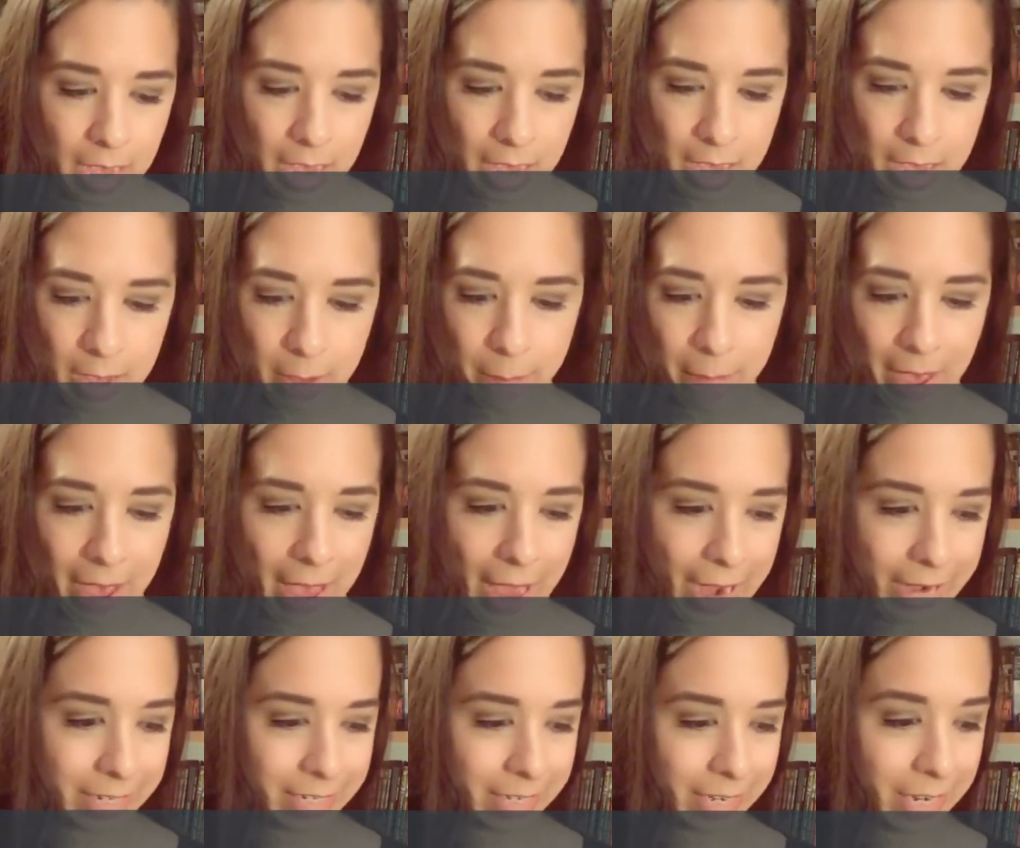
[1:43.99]

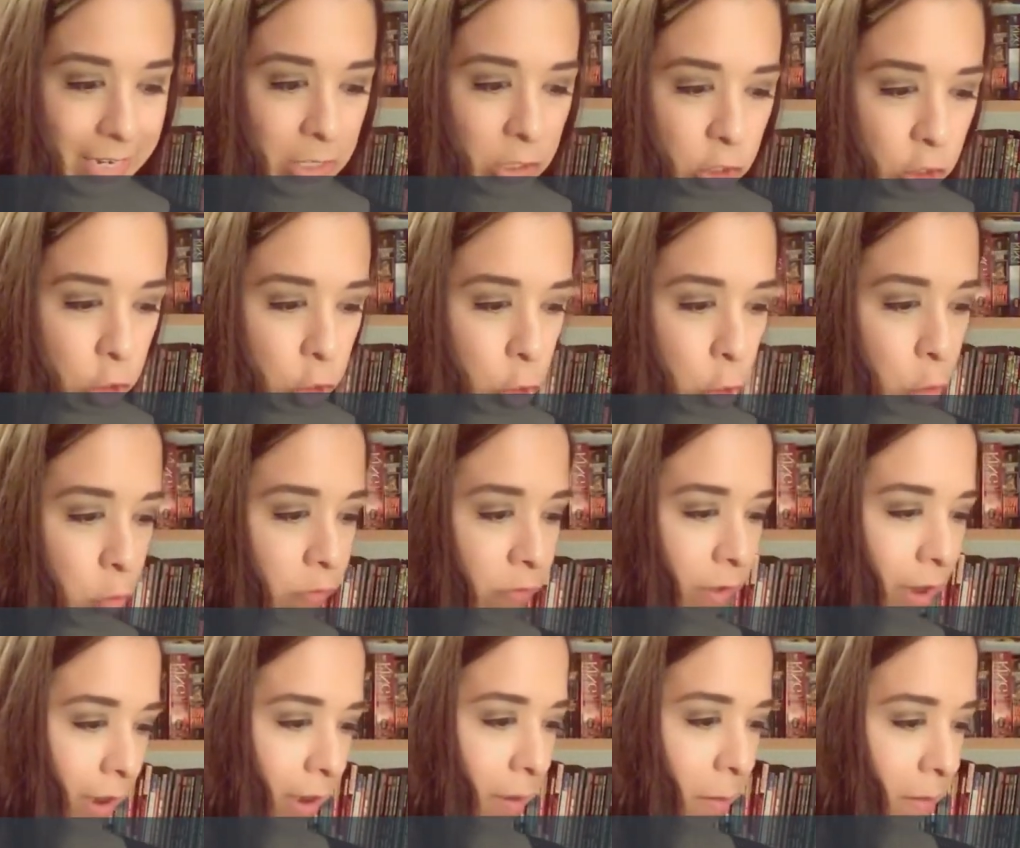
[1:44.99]
I didn't do
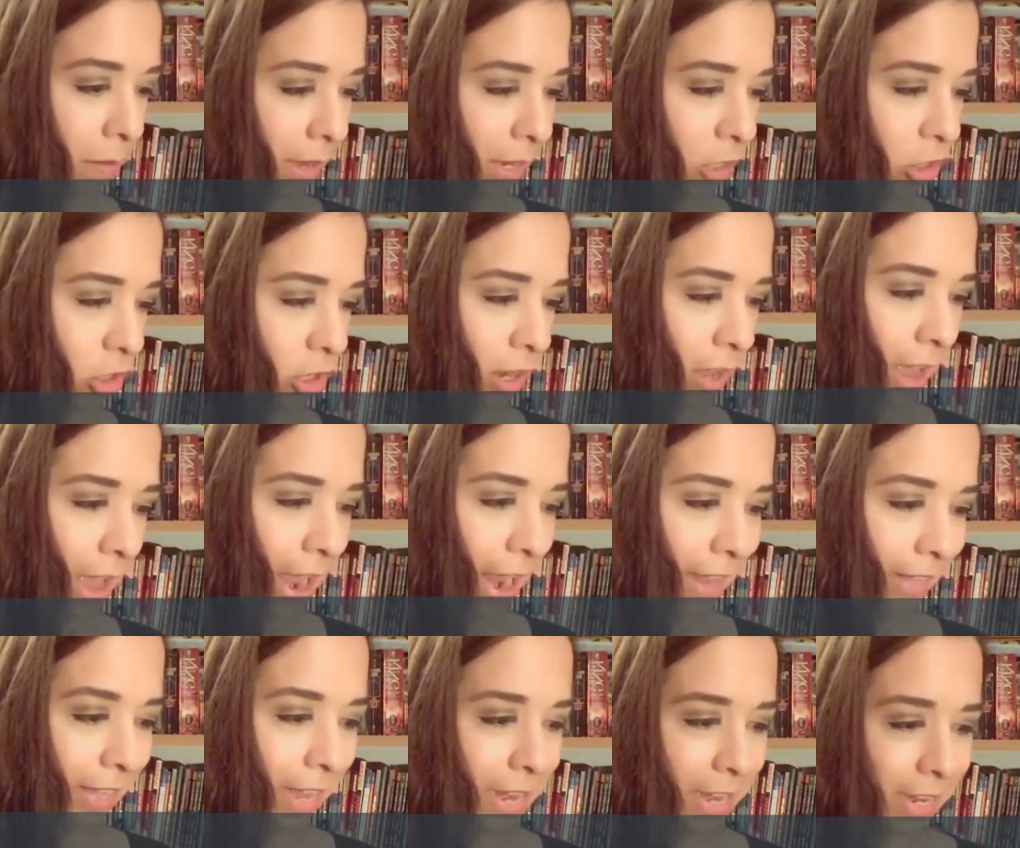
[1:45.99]
very much
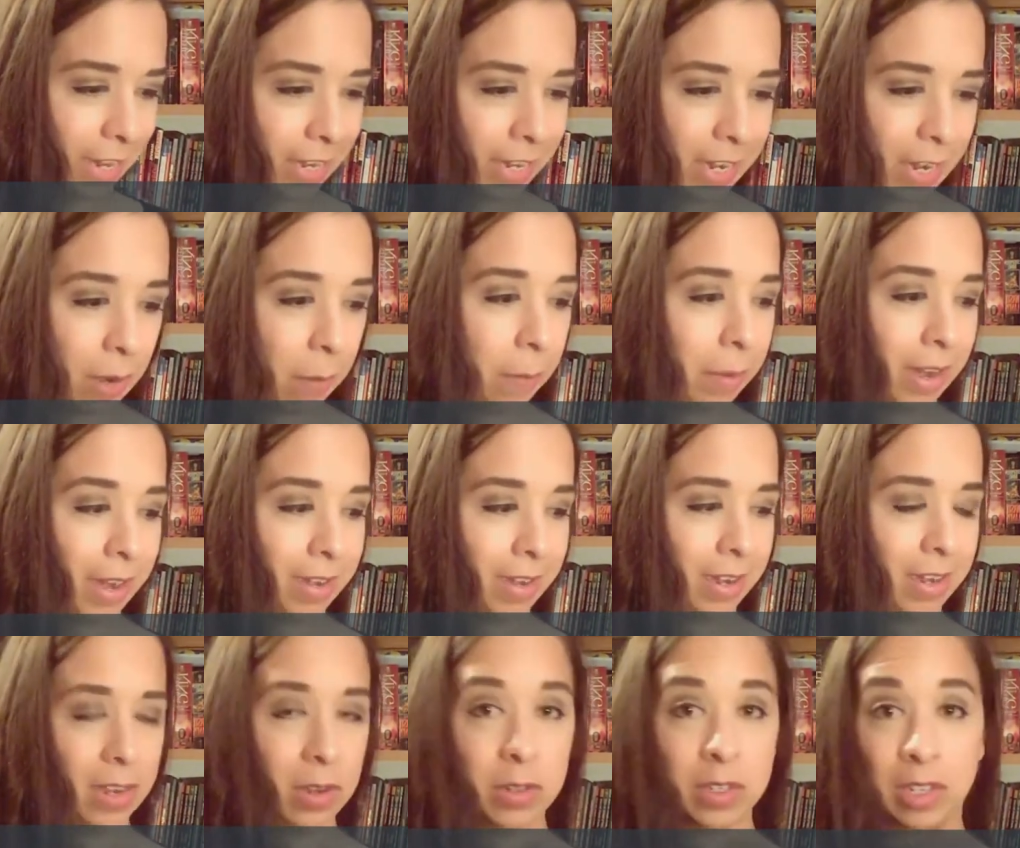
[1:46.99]
highlighting in here, but I
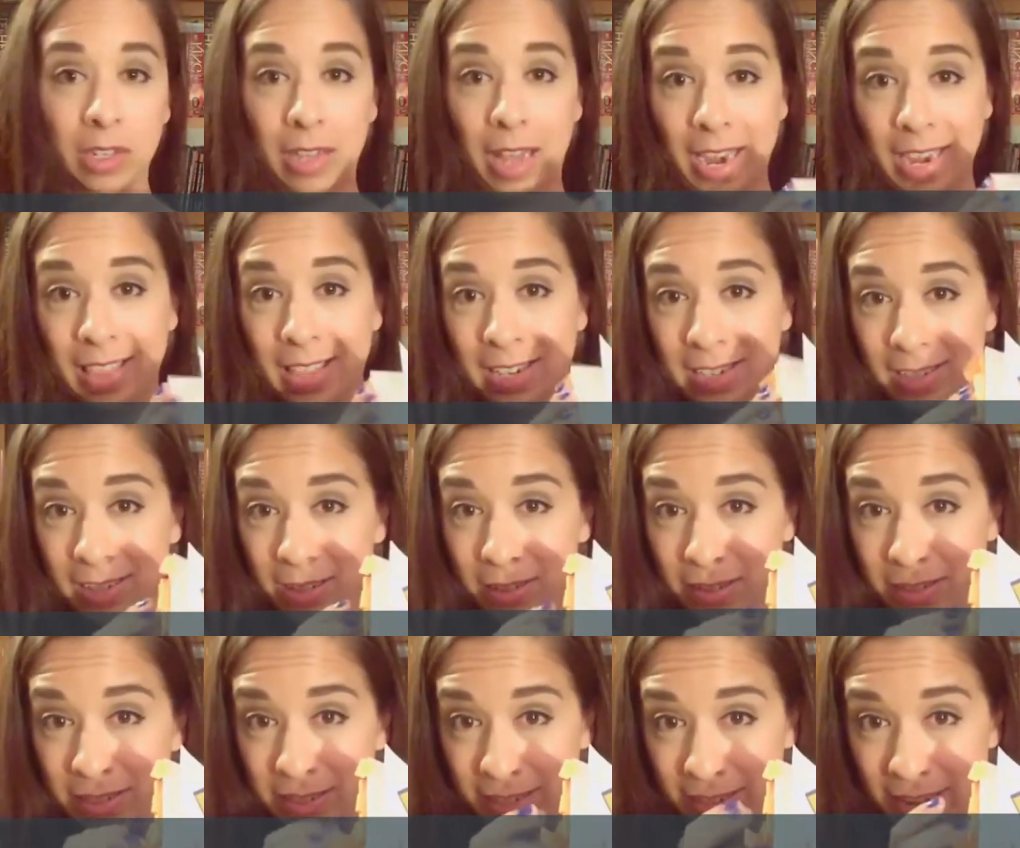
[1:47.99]
did use a lot of these little
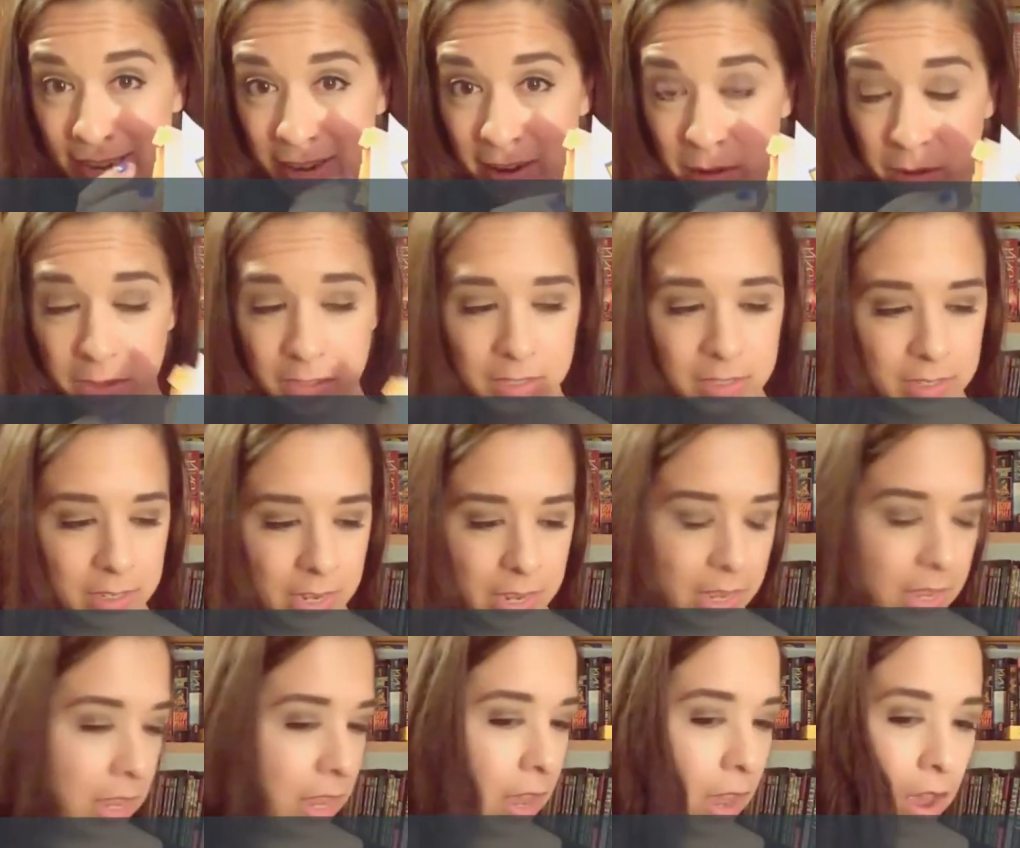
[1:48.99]
sticky notes.
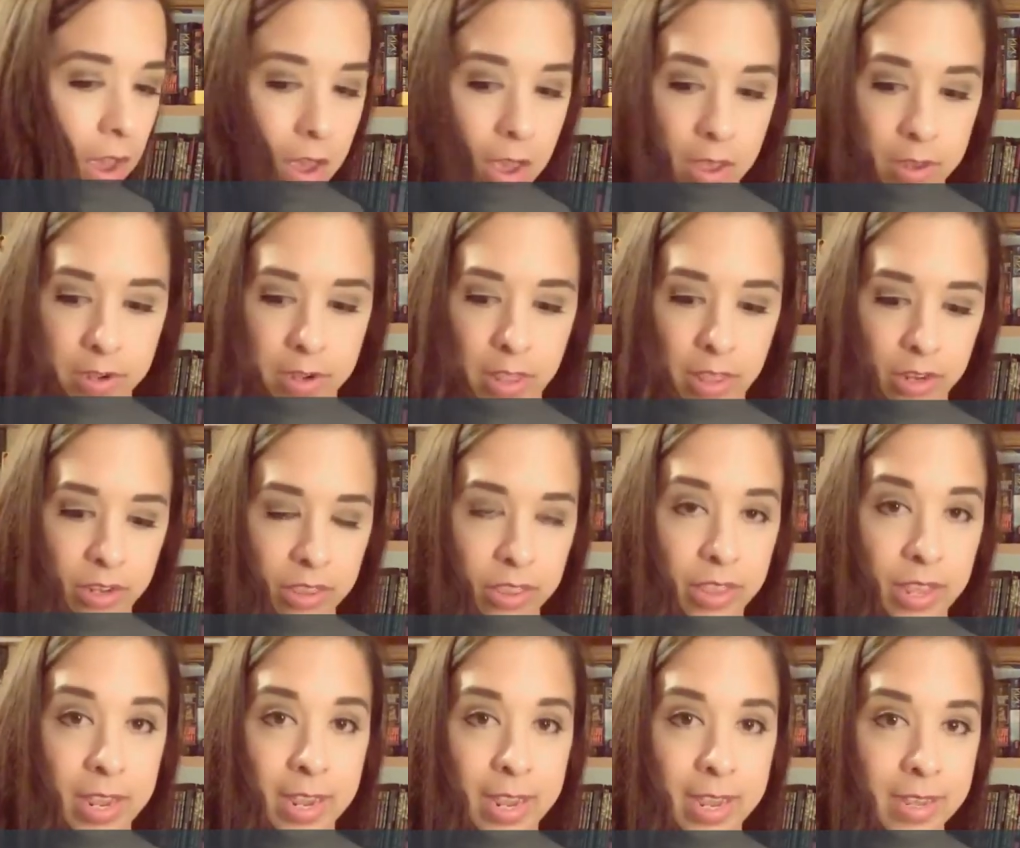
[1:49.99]
Another
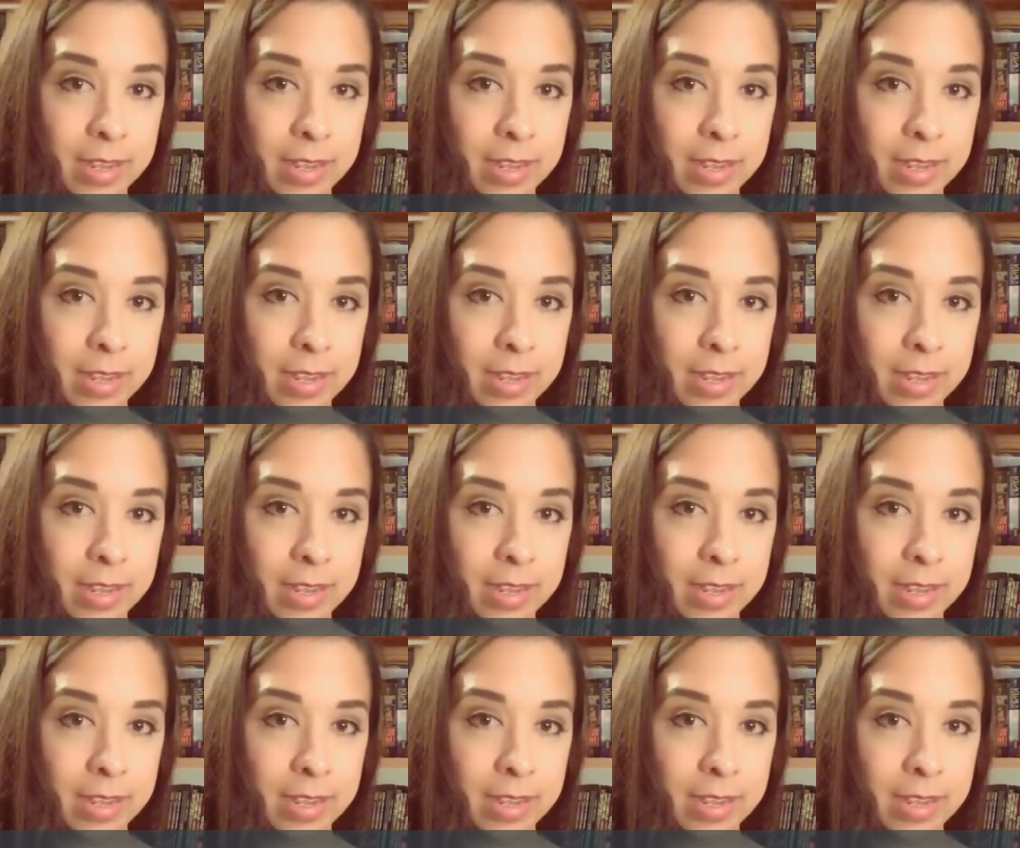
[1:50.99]
thing